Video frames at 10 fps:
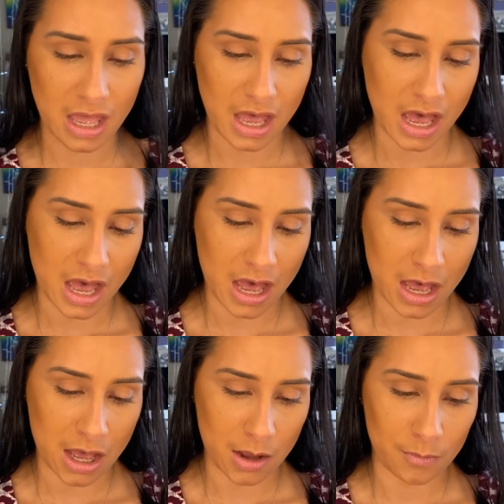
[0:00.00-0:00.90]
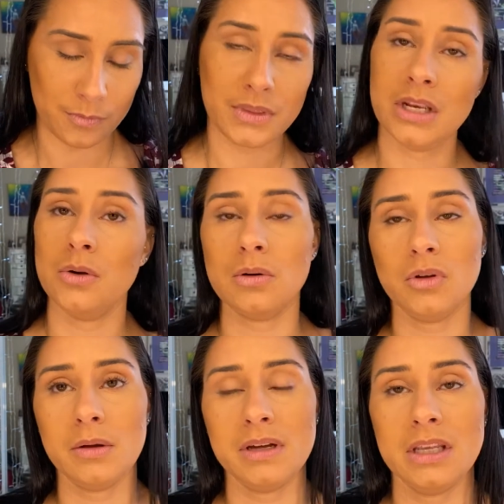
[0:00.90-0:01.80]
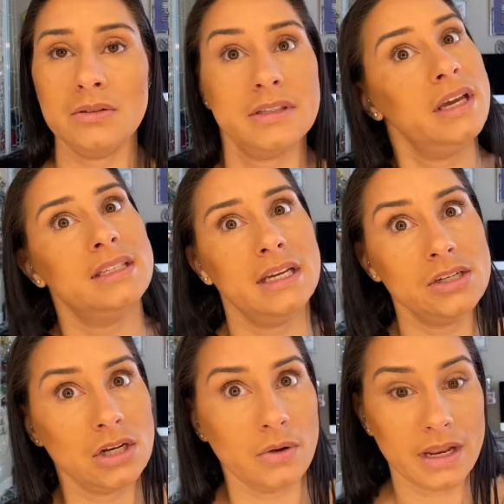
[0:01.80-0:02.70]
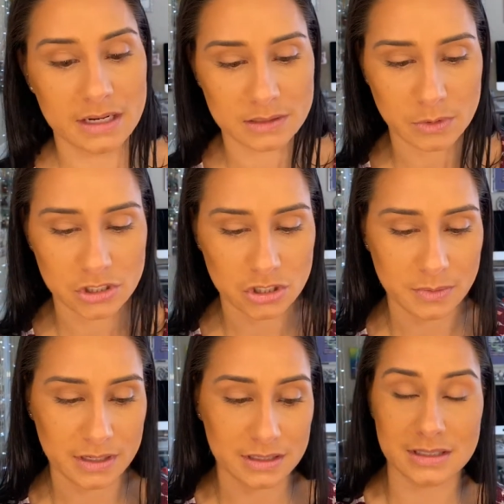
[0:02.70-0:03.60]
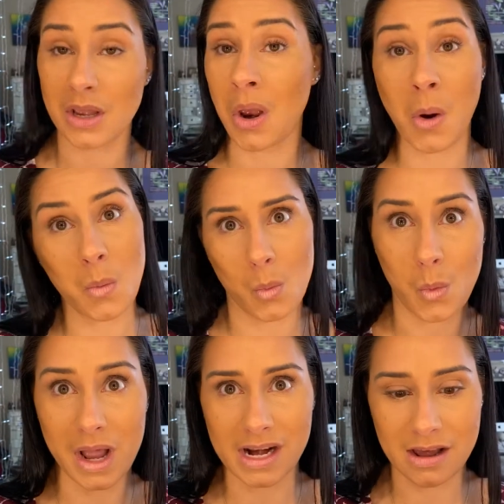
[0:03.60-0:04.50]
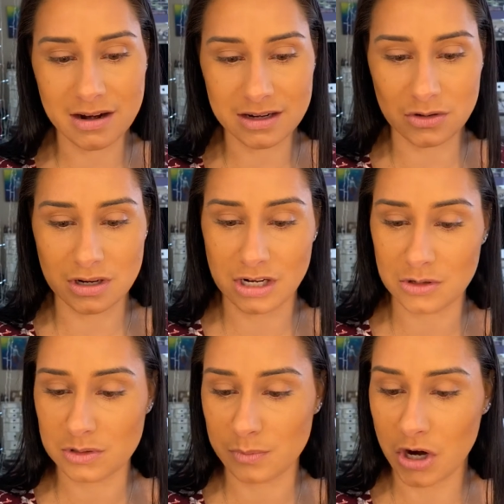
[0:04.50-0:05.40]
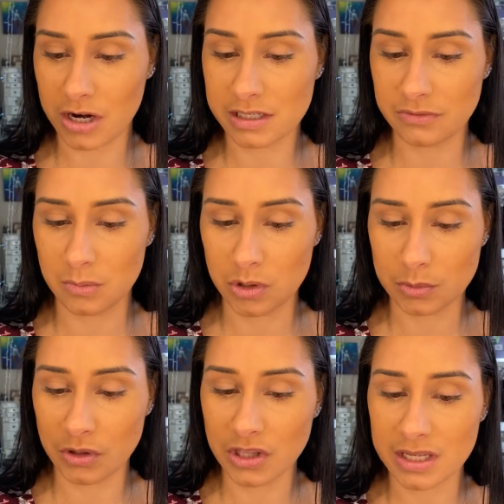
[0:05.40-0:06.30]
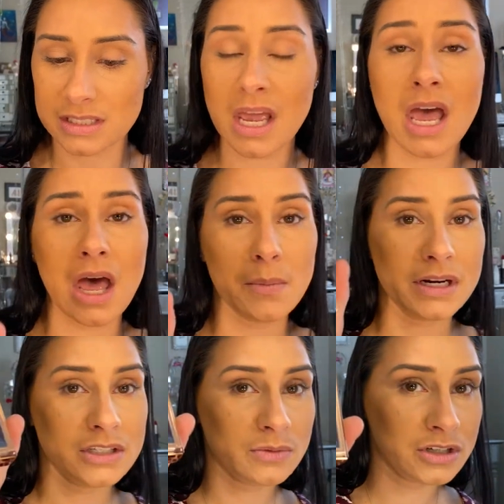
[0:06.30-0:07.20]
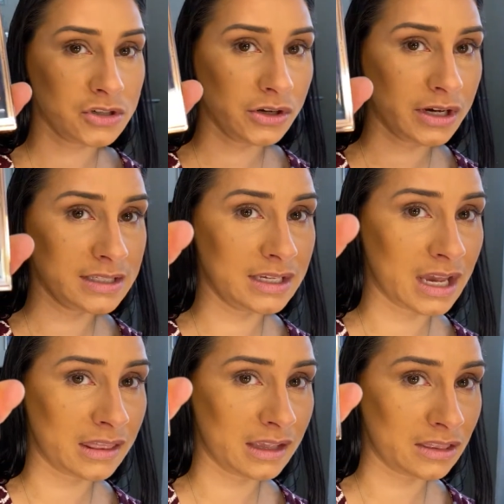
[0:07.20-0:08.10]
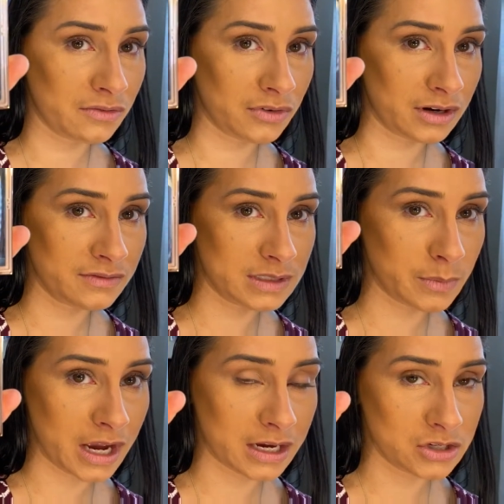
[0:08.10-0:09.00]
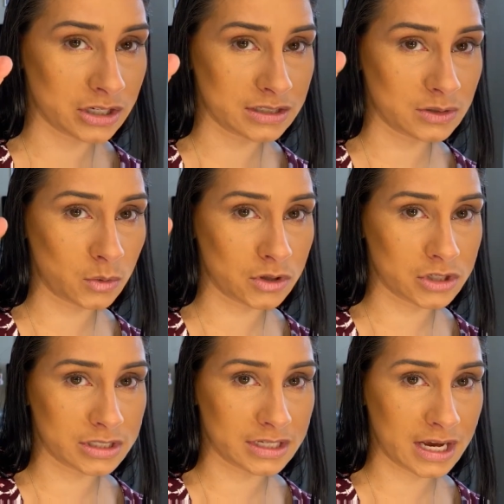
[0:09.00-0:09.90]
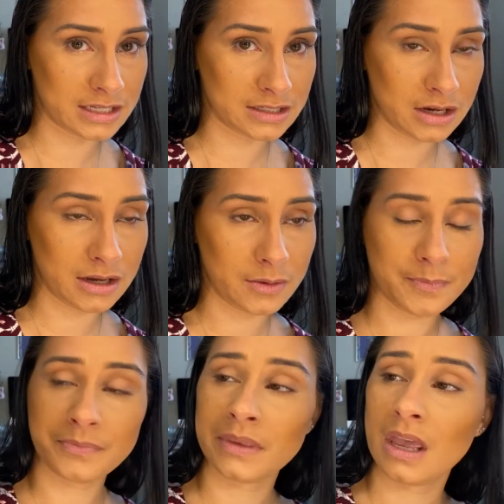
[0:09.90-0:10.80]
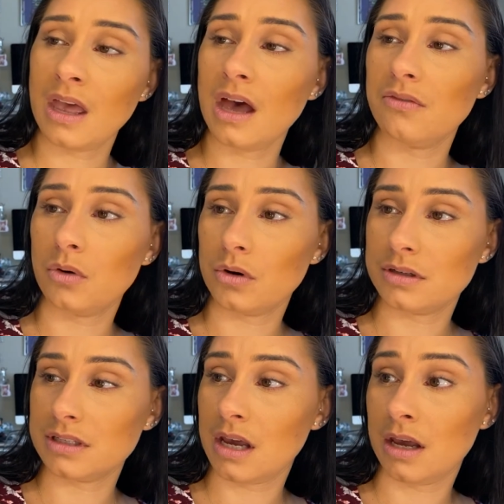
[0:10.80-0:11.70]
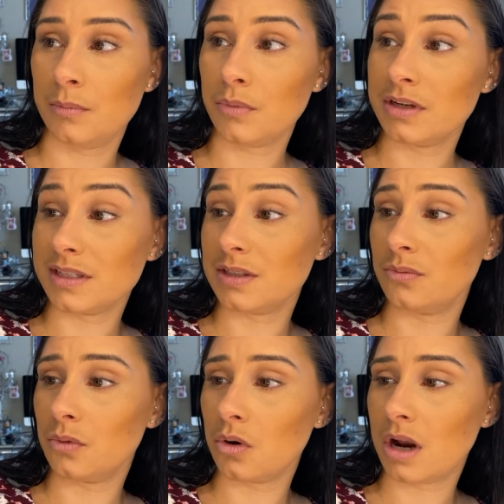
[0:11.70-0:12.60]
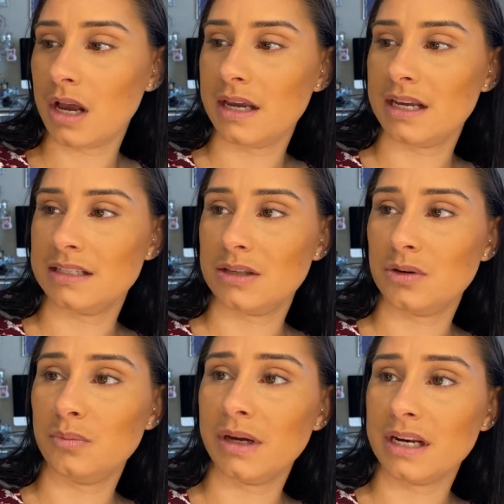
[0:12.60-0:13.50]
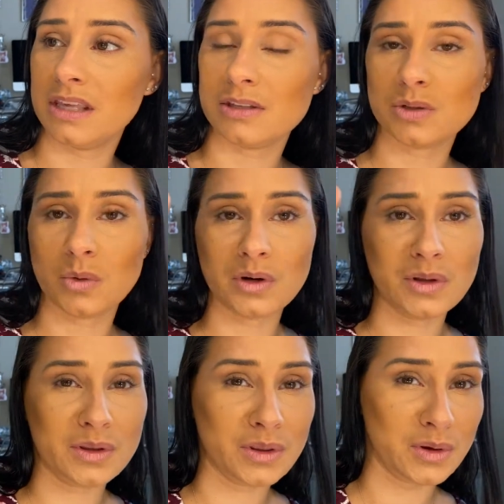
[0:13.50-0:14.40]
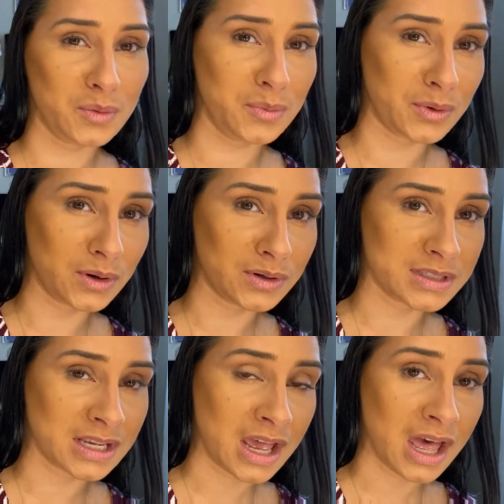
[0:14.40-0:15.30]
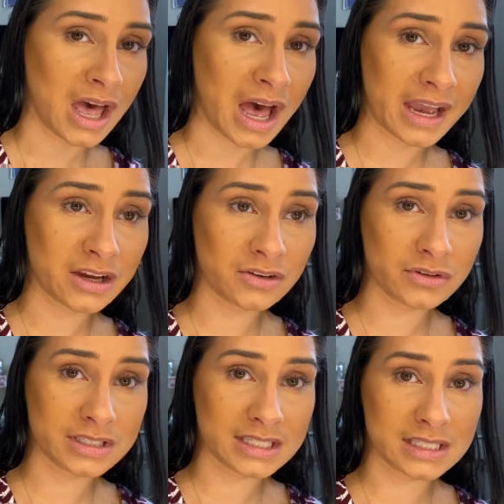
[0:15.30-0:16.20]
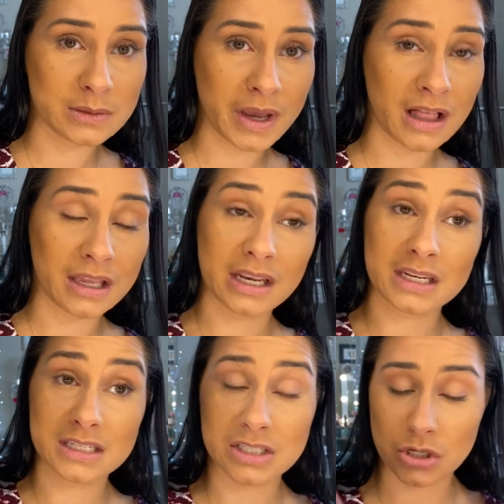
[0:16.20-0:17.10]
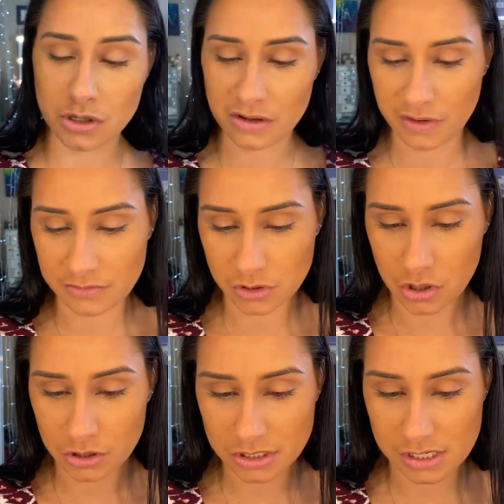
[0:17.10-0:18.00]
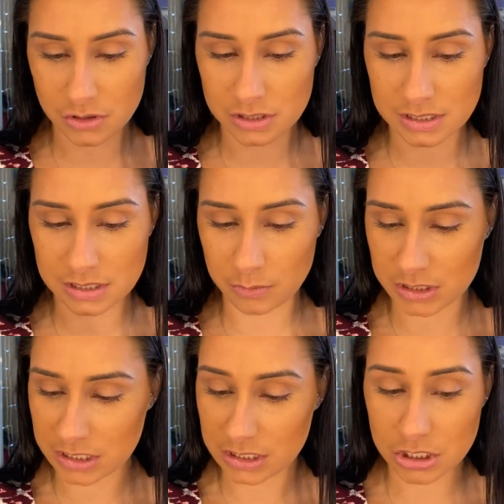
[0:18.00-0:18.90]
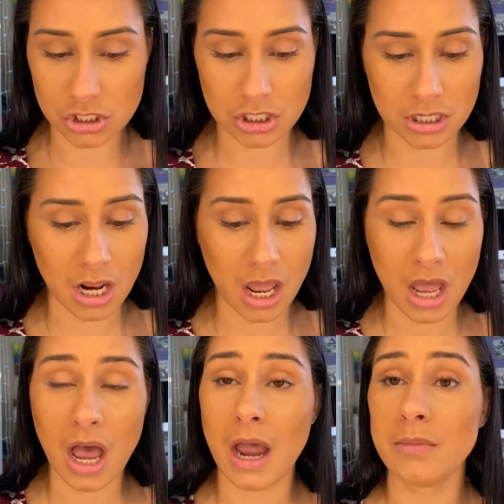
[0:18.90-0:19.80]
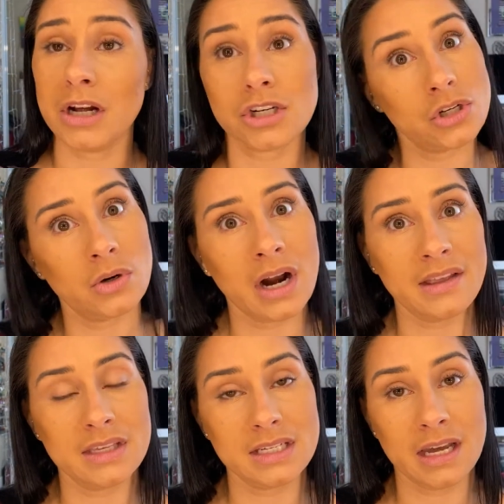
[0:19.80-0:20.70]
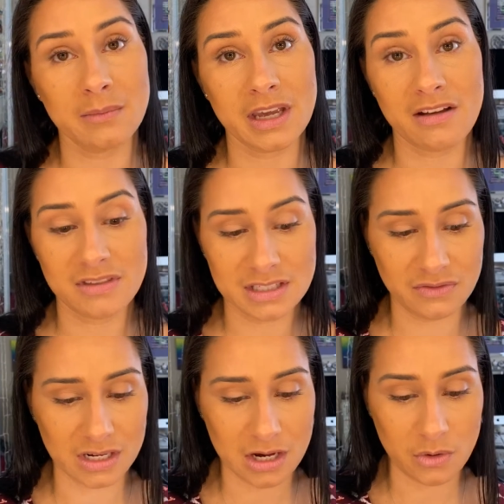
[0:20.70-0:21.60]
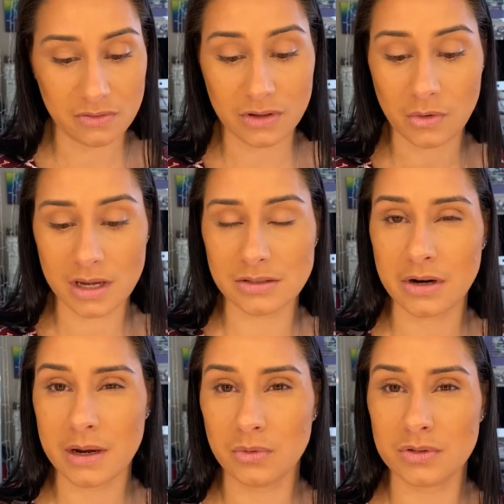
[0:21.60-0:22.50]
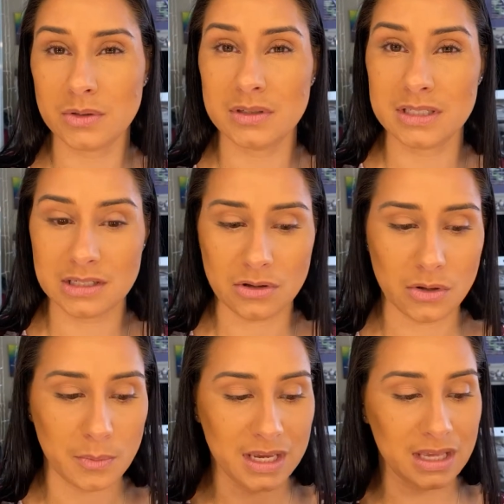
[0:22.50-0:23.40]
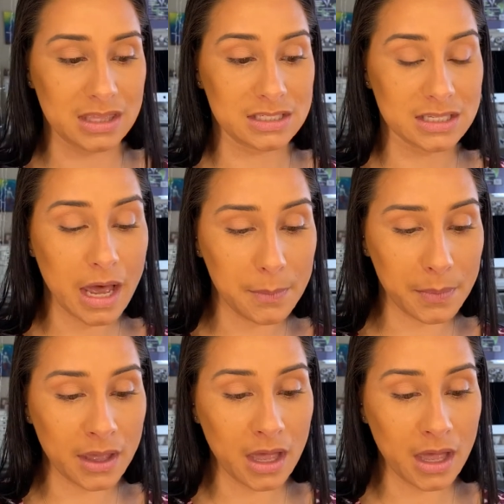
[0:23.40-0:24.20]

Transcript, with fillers: um, than normal. I'm gonna use it as eyeshadow and as blusher because why not? You can use products for multiple things, but I just want to show you guys again, like the front of this packaging is gorgeous. It has, um, of course, um, Princess Aurora. It has a little bunny, the squirrel, and the little birds. I couldn't resist this palette. It is $35. I know this is limited edition. I'm not sure at the timing of this video if you guys are able to still pick this up,